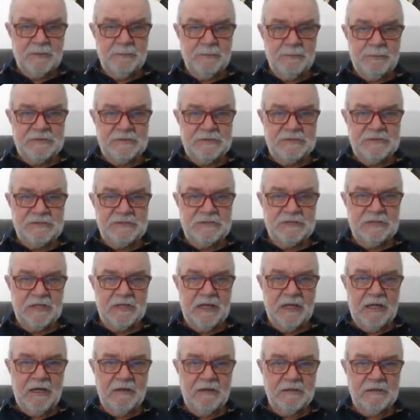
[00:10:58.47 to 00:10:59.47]
position
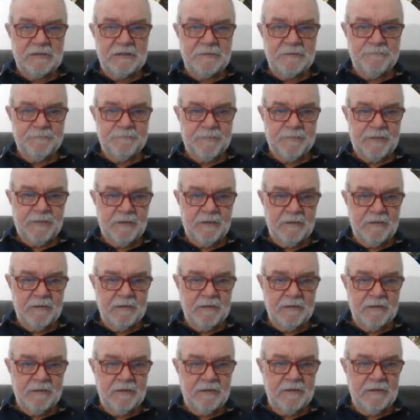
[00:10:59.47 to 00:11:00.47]
out.
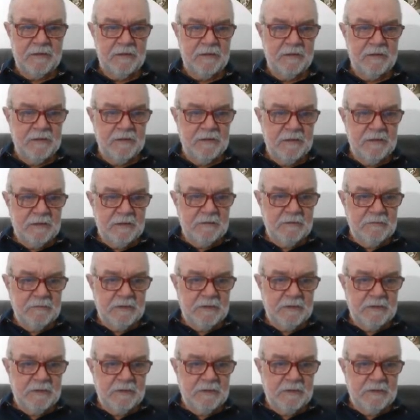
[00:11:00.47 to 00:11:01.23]
Okay, we're